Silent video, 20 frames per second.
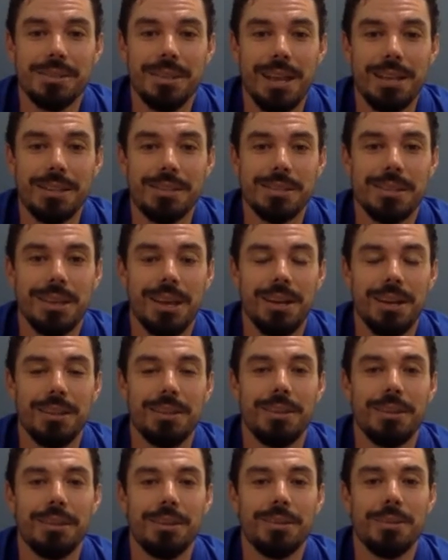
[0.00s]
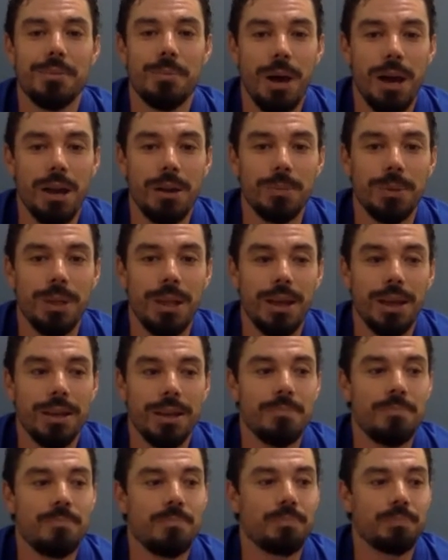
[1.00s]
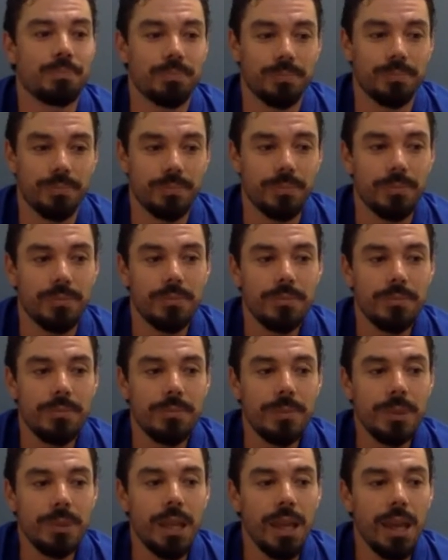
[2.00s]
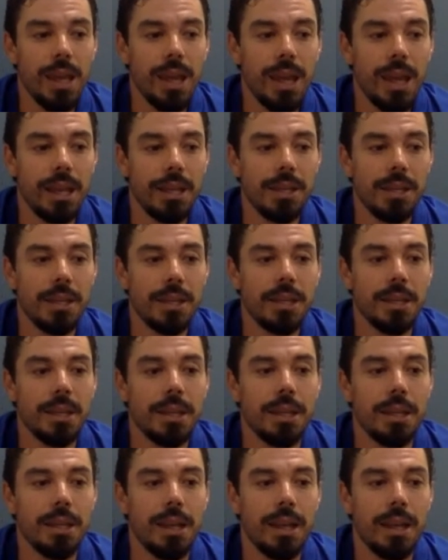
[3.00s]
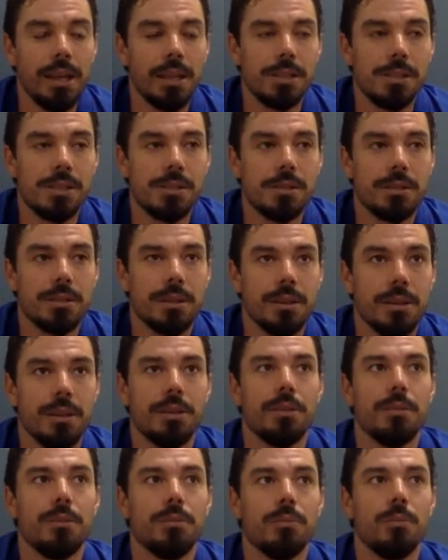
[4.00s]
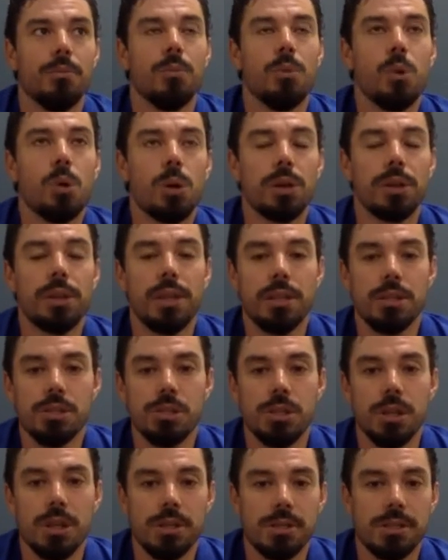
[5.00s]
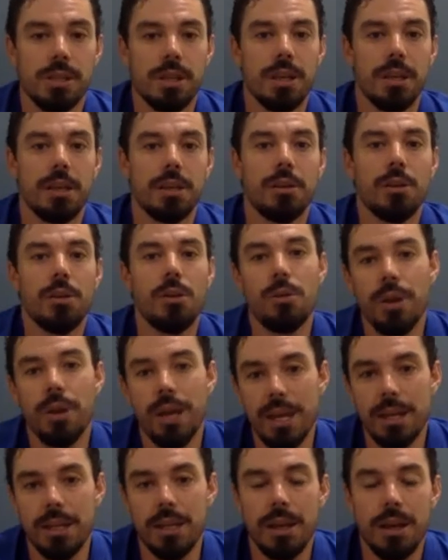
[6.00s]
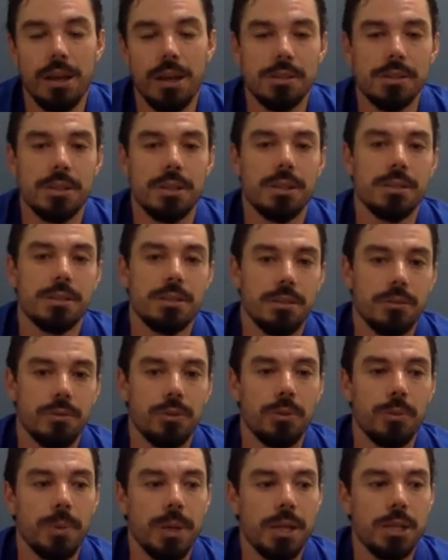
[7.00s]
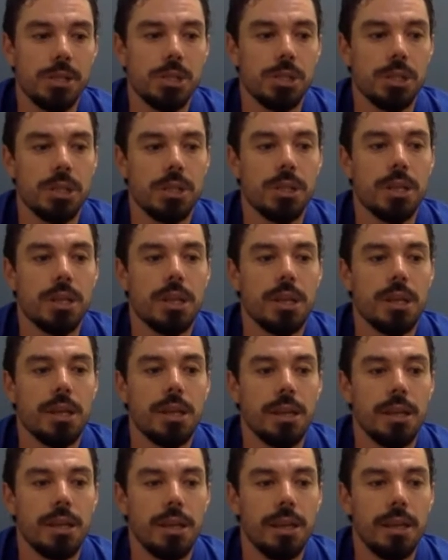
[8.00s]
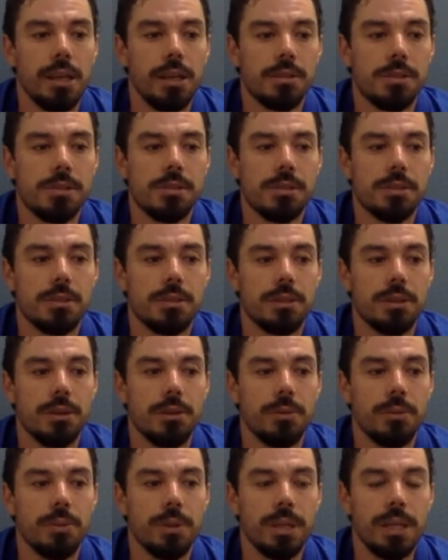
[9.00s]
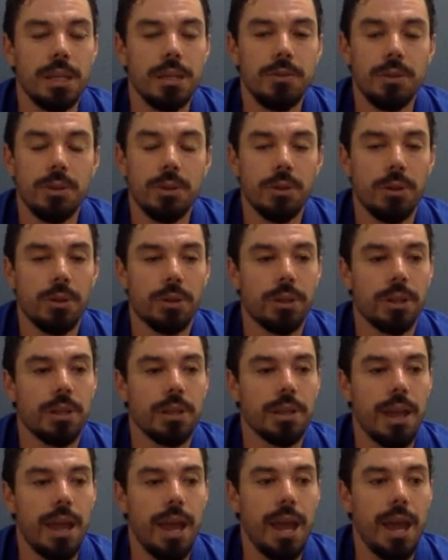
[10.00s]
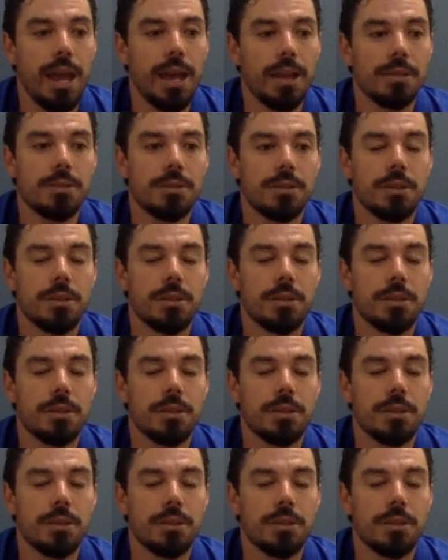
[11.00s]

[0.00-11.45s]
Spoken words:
that's kind of the bottom line. And it's more than just saying, oh, antioxidants, inflammation. It's, even looking at